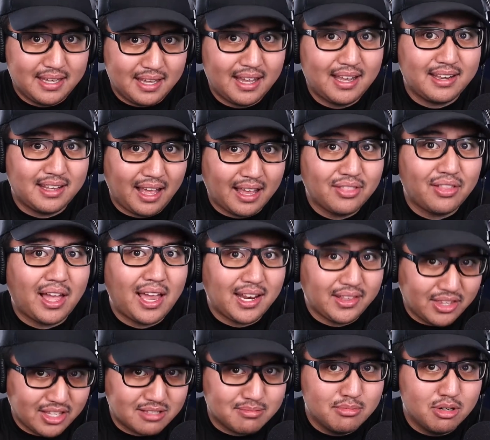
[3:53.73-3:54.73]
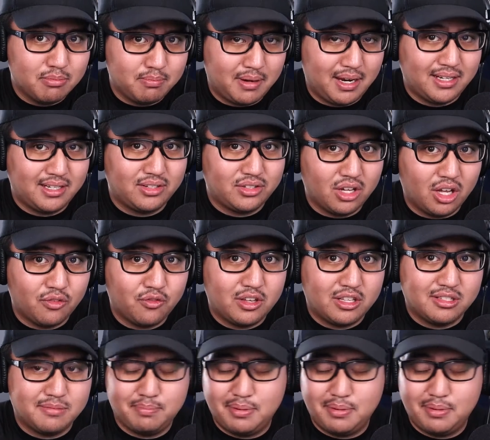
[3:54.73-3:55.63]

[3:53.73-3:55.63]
I like this move by the Dolphins,